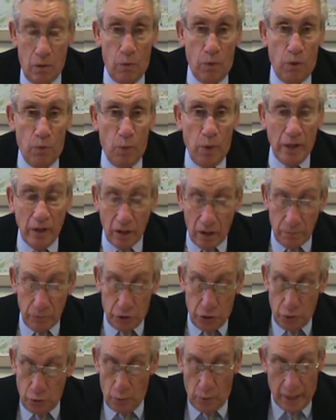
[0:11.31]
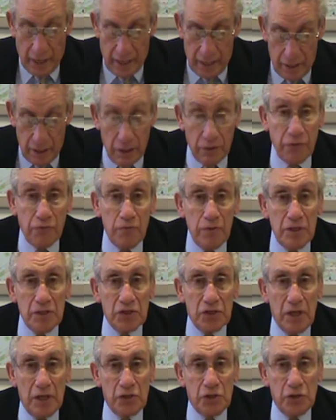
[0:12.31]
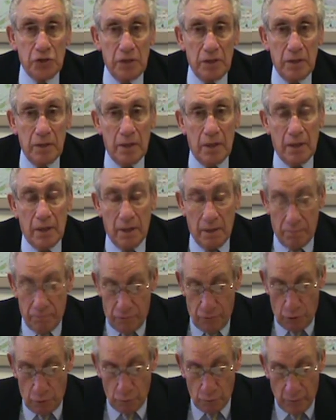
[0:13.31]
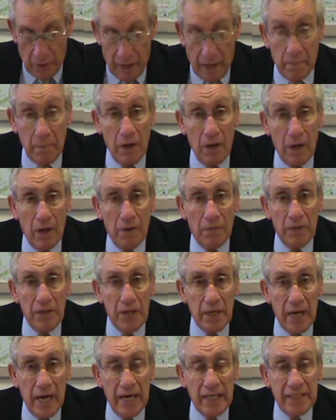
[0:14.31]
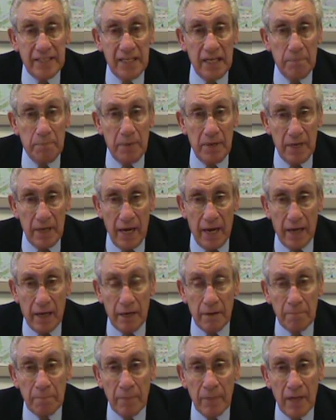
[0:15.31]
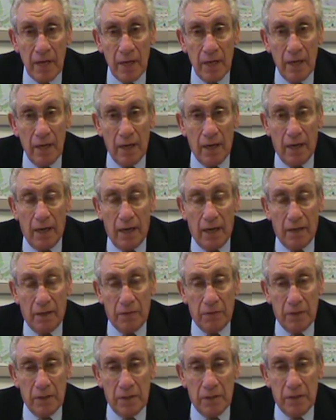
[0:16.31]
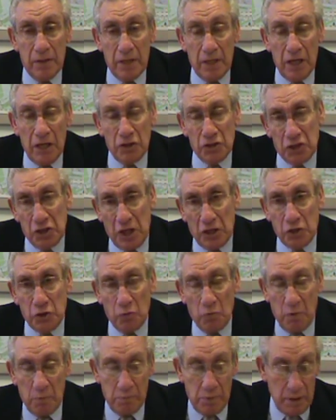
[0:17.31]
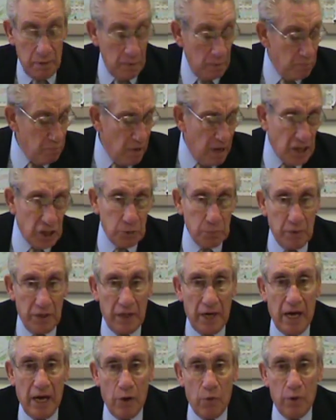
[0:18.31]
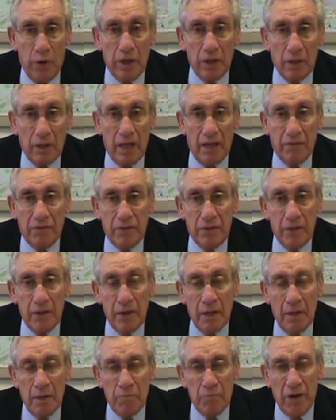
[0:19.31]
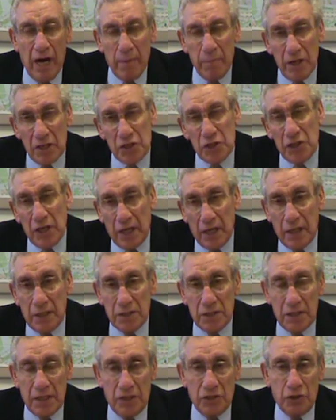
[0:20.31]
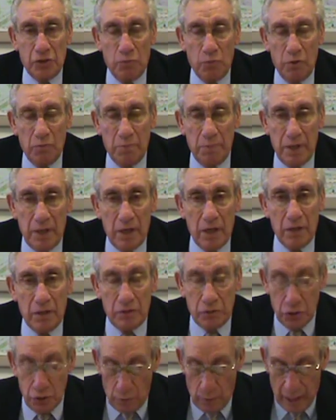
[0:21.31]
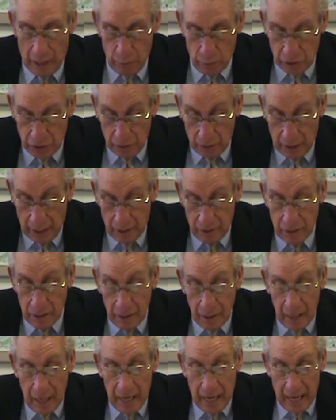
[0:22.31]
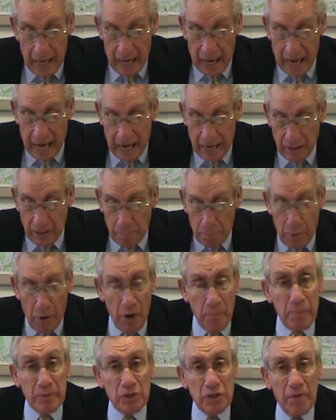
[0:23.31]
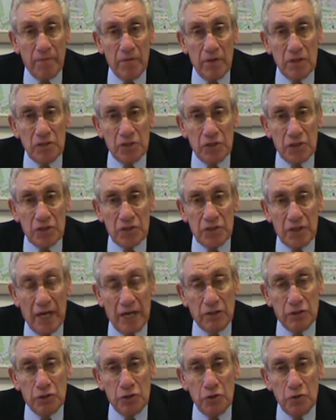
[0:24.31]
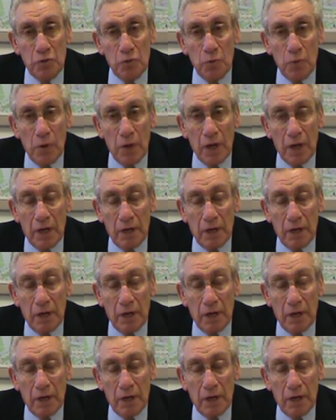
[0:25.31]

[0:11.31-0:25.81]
Well, welcome to a three-session program on the edTPA. Each session will be approximately an hour in length. Probably the second session will be 2 hours in length. And the purpose of this is not to